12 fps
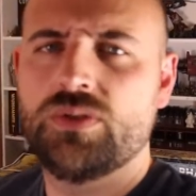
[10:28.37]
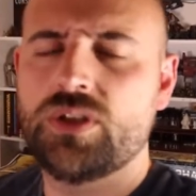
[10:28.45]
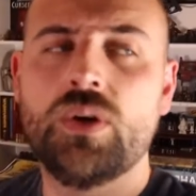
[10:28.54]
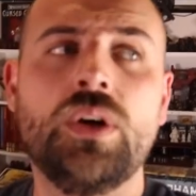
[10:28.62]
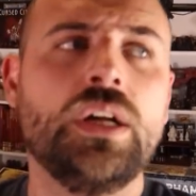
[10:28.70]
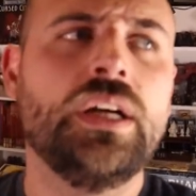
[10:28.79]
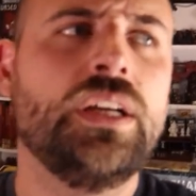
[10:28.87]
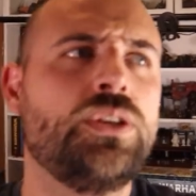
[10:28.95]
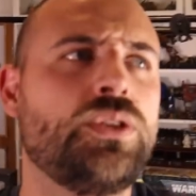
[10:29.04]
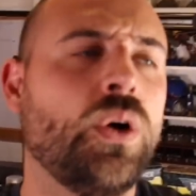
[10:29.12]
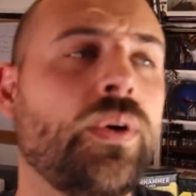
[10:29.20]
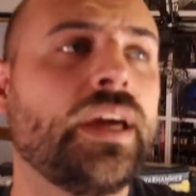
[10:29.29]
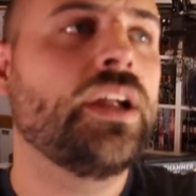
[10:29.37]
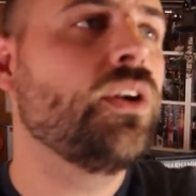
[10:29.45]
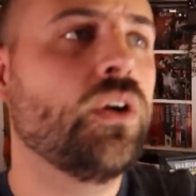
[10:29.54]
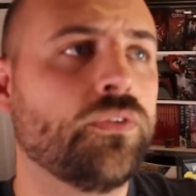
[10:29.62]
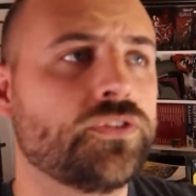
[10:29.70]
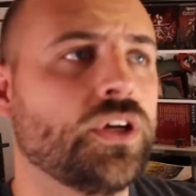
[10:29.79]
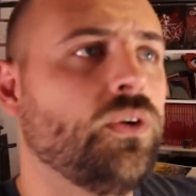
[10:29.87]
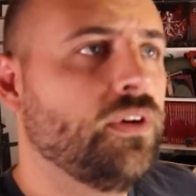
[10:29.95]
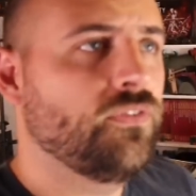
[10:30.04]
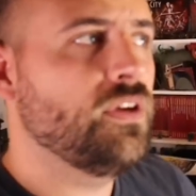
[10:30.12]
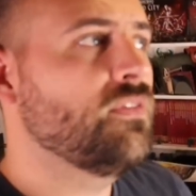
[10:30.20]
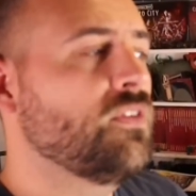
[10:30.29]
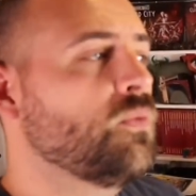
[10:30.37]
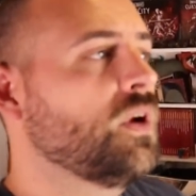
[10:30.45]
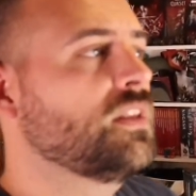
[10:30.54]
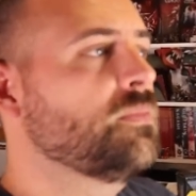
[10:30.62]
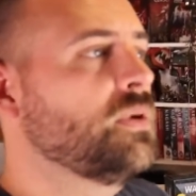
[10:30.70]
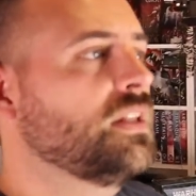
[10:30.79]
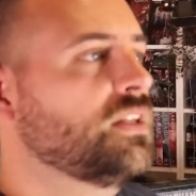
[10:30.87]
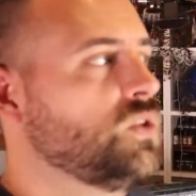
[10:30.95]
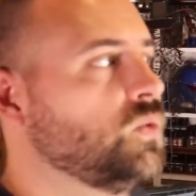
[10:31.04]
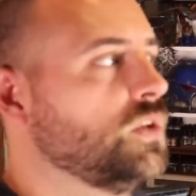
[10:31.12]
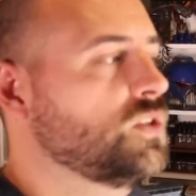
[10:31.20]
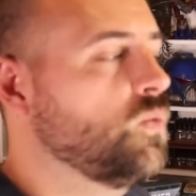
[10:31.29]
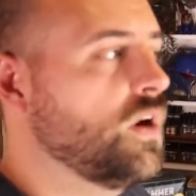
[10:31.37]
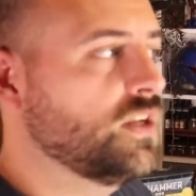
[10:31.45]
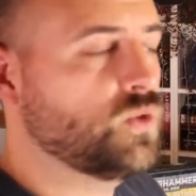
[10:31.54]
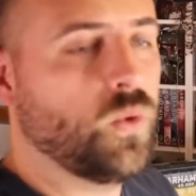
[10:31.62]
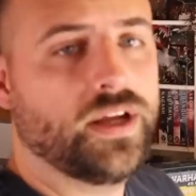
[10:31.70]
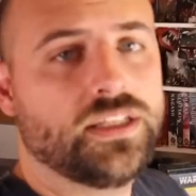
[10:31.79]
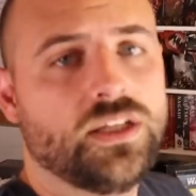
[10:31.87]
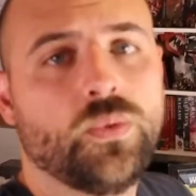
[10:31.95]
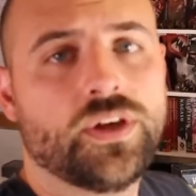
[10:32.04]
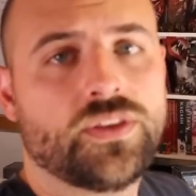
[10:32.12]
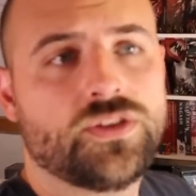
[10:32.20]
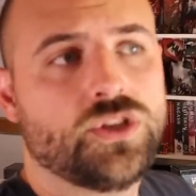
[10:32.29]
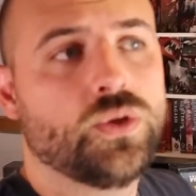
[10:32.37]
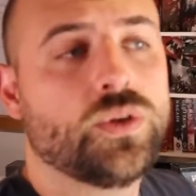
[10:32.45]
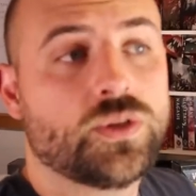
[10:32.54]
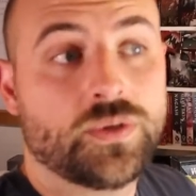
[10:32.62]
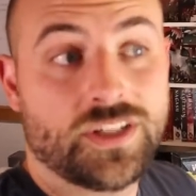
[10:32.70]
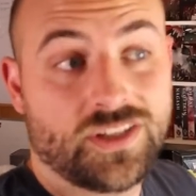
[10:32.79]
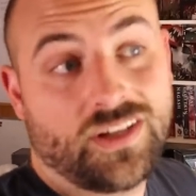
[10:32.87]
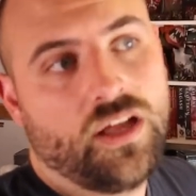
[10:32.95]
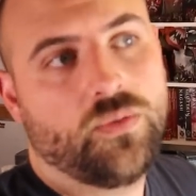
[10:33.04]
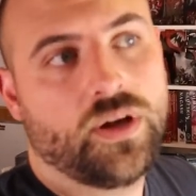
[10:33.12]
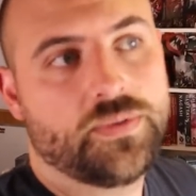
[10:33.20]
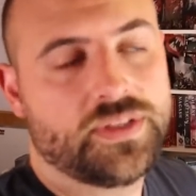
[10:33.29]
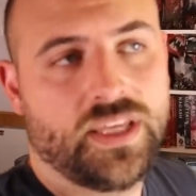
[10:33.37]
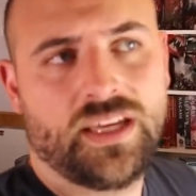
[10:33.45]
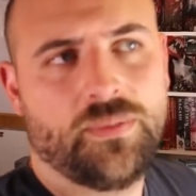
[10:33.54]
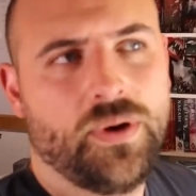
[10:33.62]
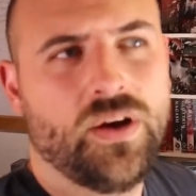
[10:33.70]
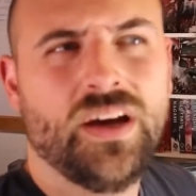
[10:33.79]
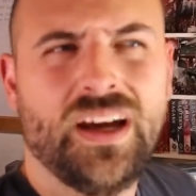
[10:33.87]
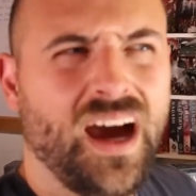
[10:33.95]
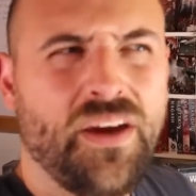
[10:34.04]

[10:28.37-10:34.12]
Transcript: So you don't get enough. So if even if you wanted to build a, t a squad of twenty with shooters, which is kind of what I was thinking about,